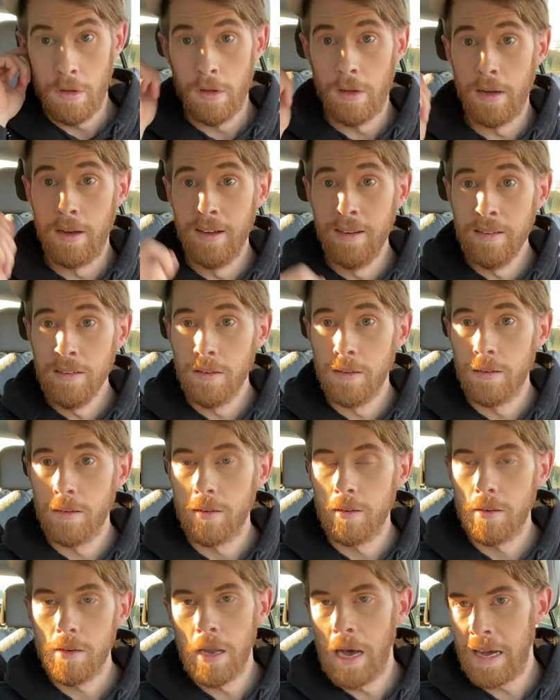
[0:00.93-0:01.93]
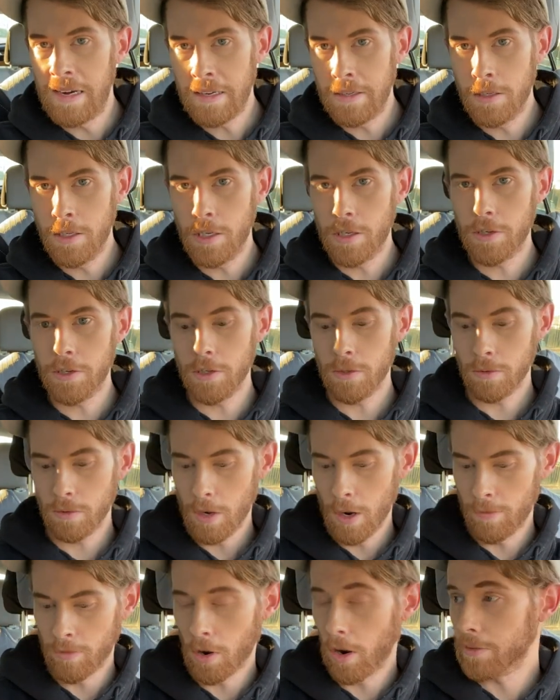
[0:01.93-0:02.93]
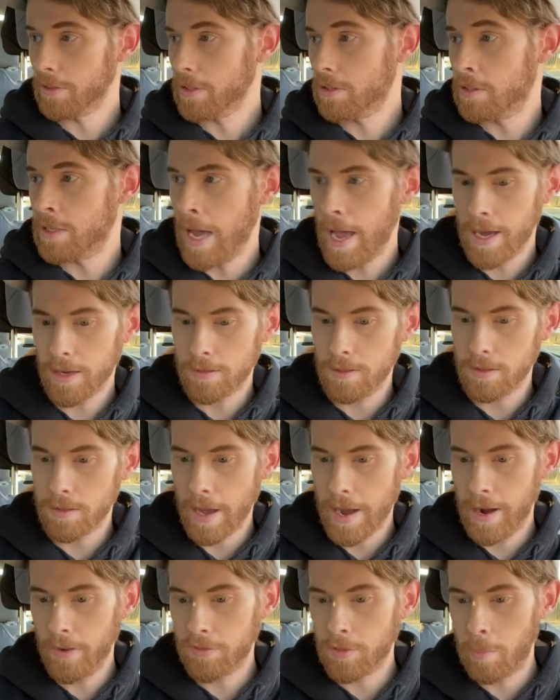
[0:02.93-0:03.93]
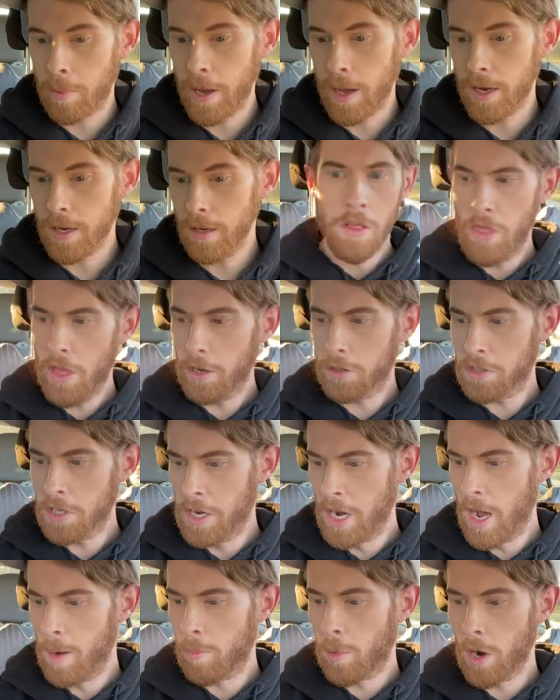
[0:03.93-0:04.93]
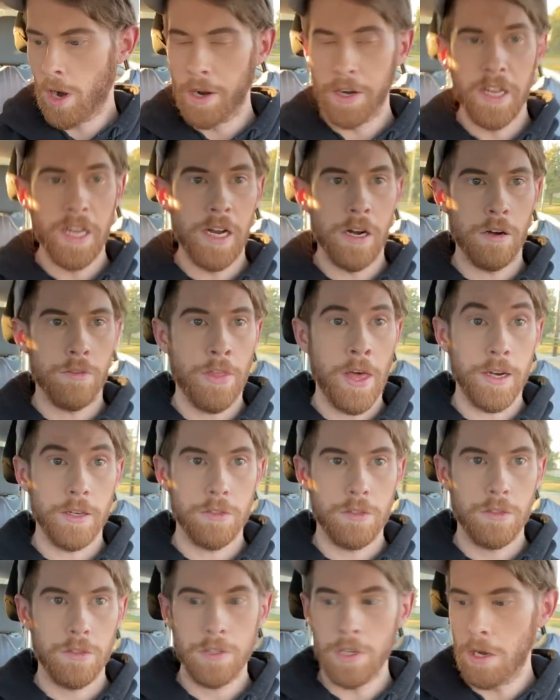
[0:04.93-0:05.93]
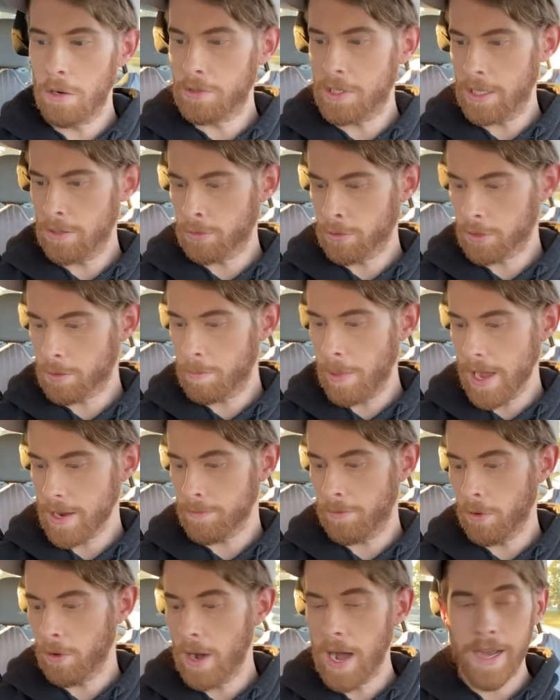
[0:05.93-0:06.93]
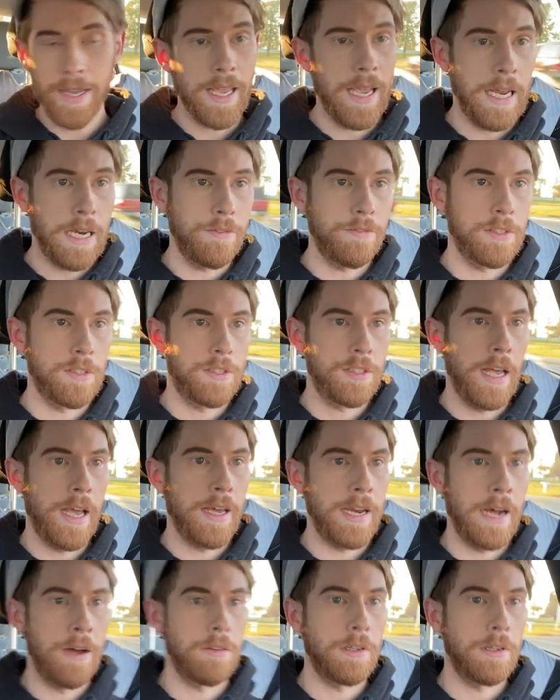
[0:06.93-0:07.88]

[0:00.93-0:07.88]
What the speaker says: Huh? No, I didn't hear you. Over all these taxes I have to pay. There's a number on here that is so disrespectful, I can't even say it out